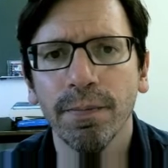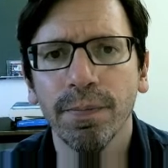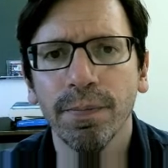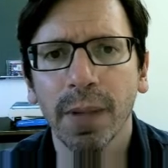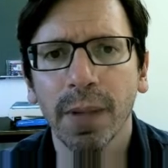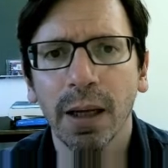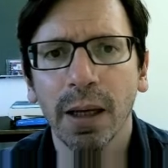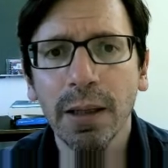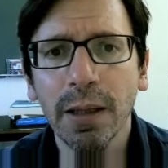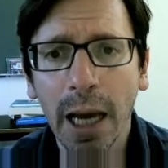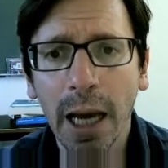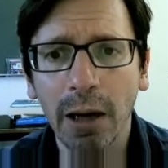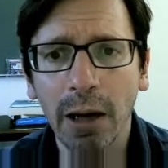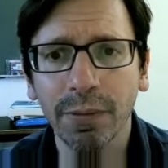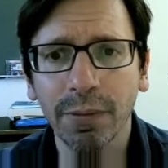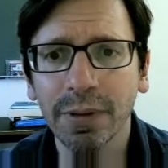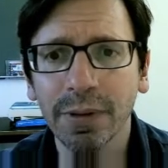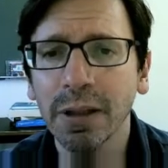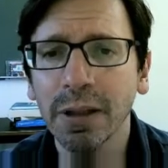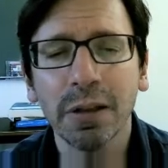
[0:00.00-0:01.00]
Now,
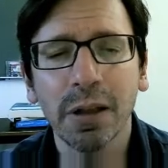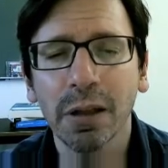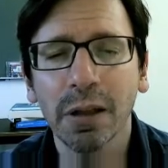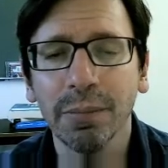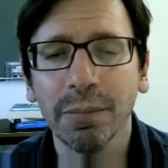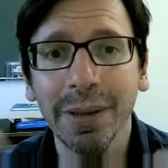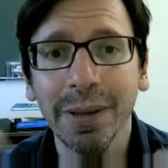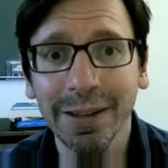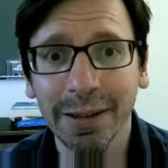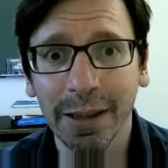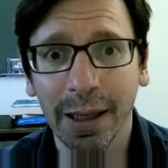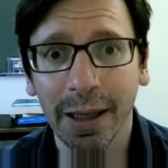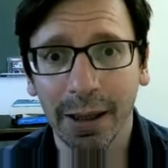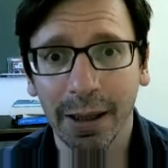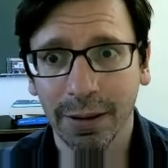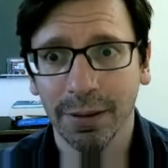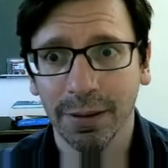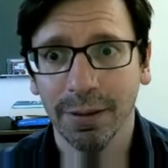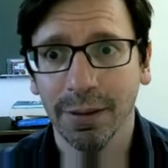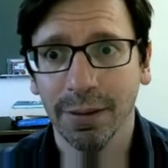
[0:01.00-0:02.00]
this doesn't mean that
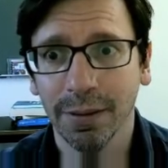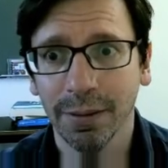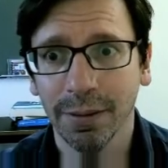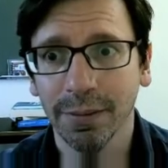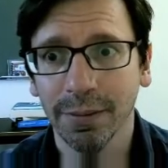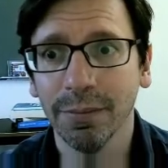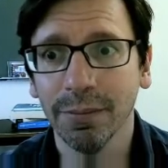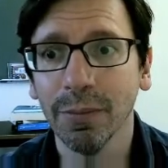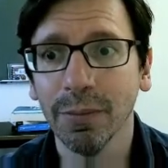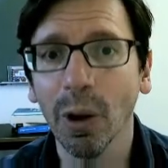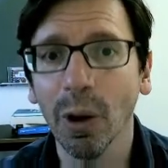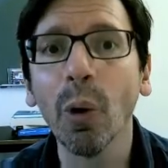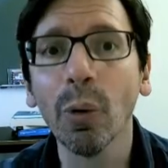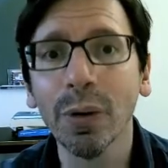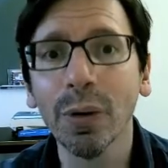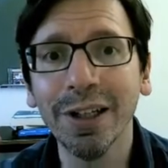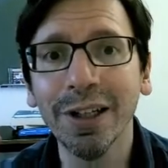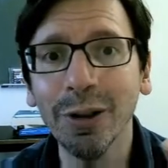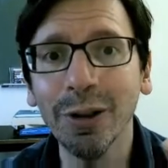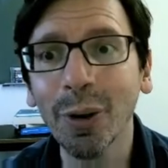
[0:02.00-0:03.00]
we
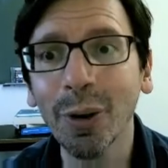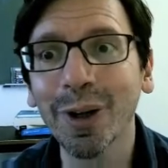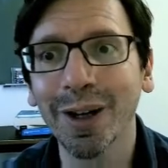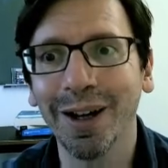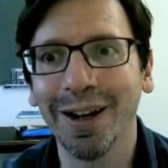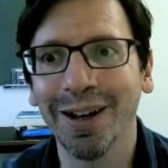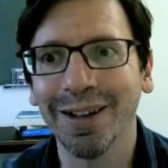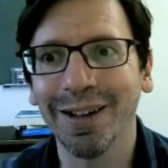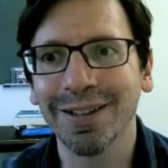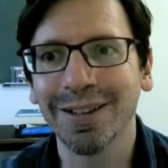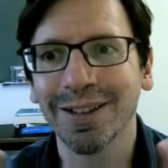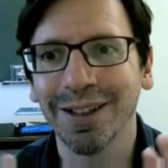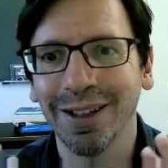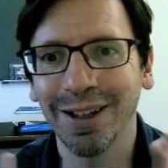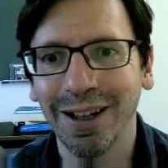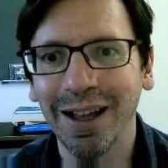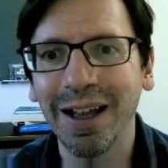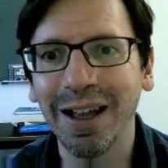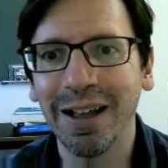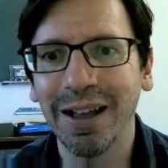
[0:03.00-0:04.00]
only look at
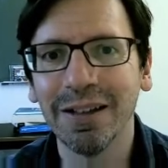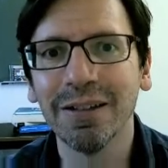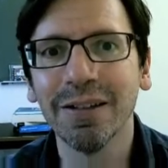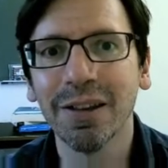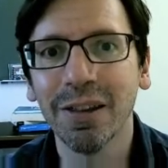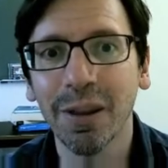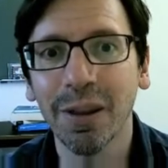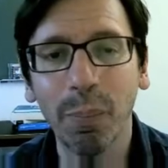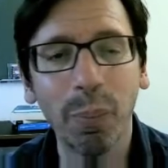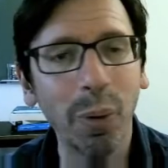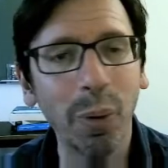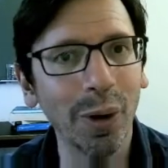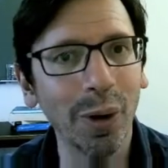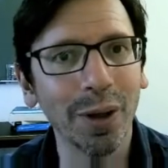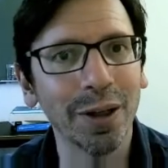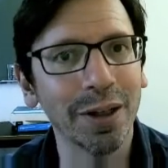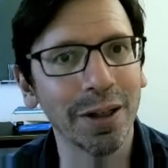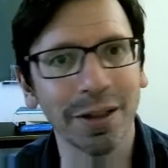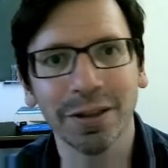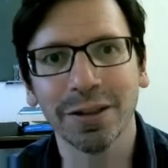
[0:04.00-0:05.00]
the
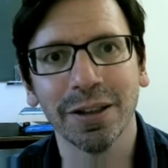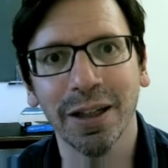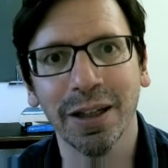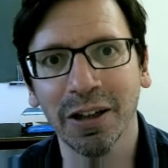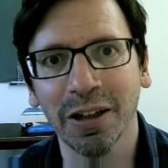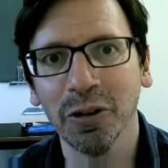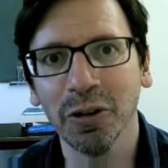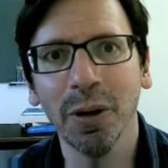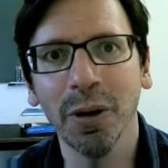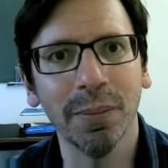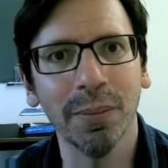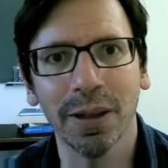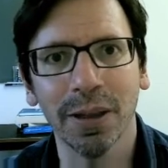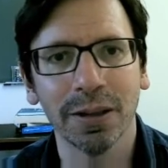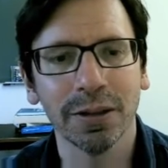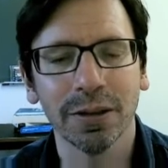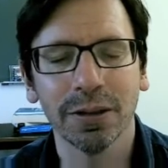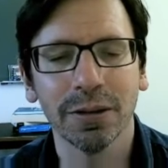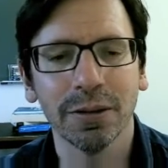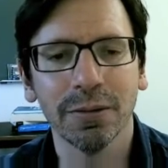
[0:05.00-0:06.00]
politics and
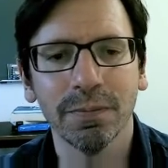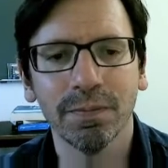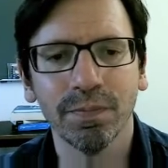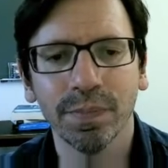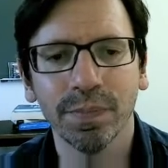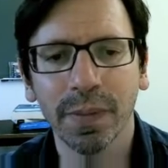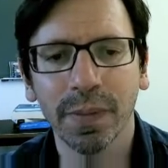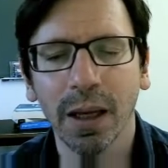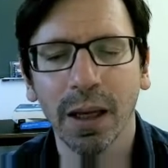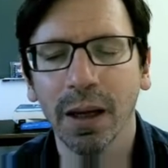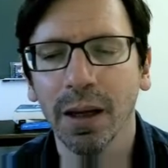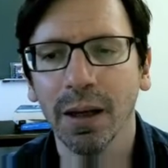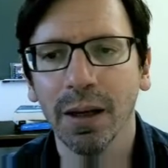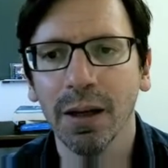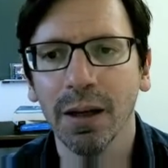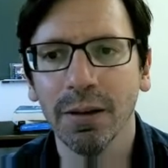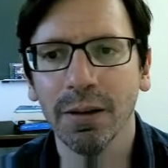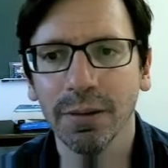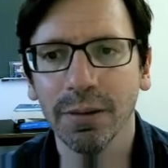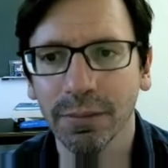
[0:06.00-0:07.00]
economics.
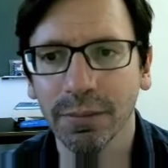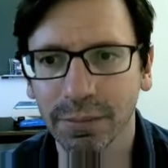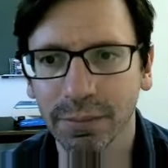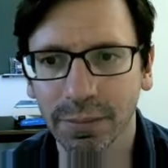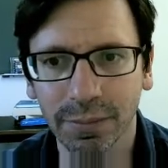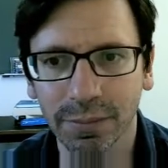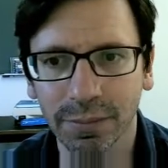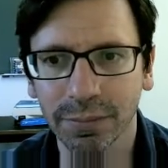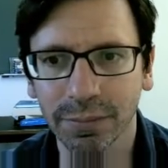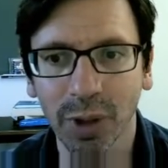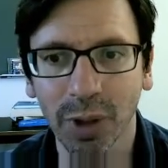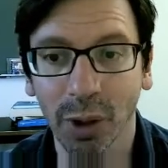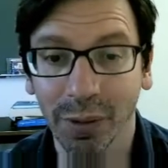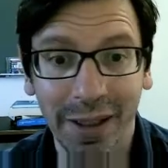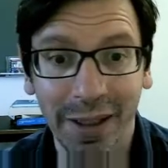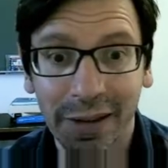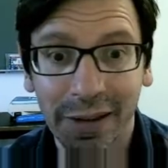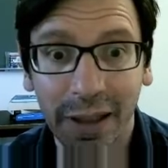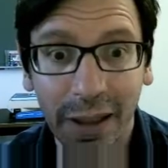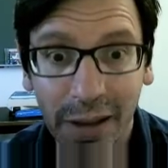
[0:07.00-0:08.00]
No,
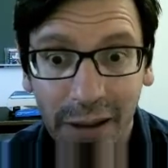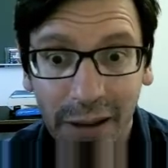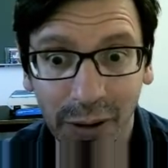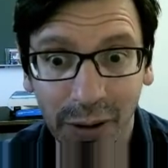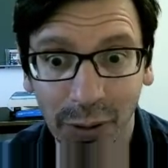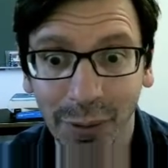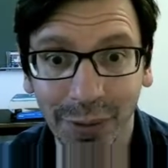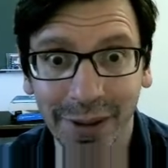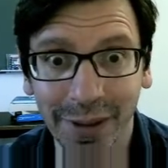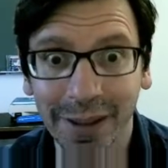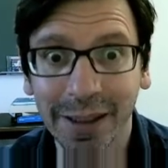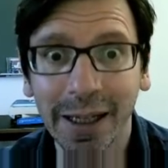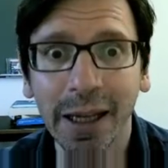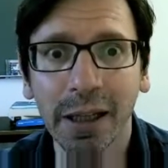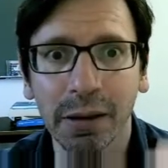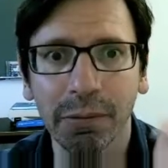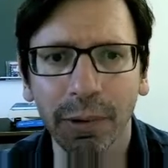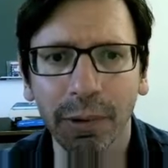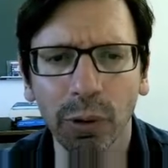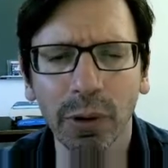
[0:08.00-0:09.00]
that's not the
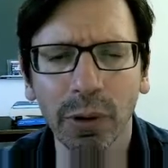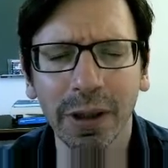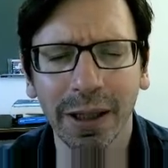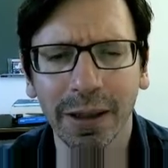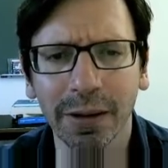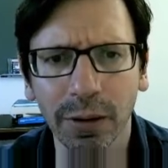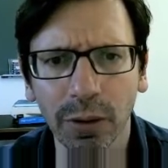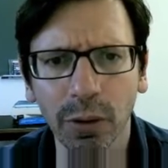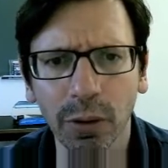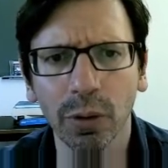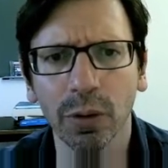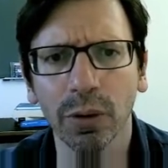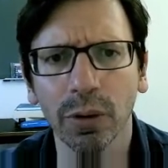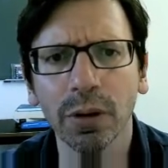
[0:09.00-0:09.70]
case. We look at the law,